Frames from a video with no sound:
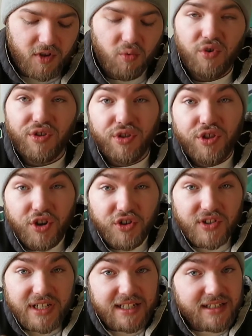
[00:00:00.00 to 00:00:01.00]
were
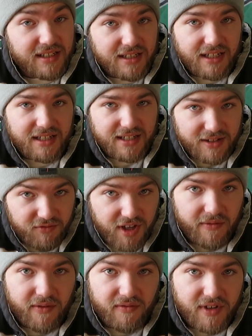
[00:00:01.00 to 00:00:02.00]
13-6 in
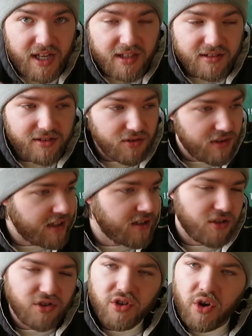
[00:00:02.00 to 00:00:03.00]
favor of Dallas, so that's
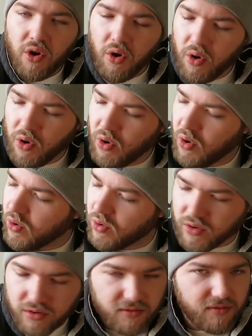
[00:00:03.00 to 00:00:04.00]
a
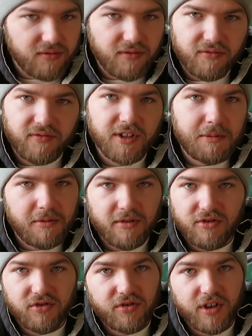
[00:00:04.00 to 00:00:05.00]
total flip of
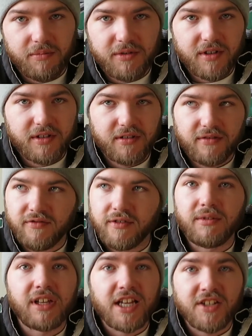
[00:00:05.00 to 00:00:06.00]
the script from
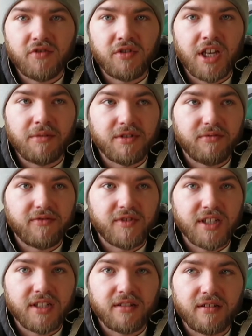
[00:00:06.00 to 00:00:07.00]
the last few games that we've
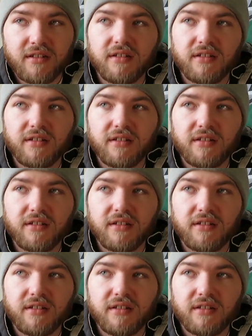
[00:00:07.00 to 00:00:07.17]
seen.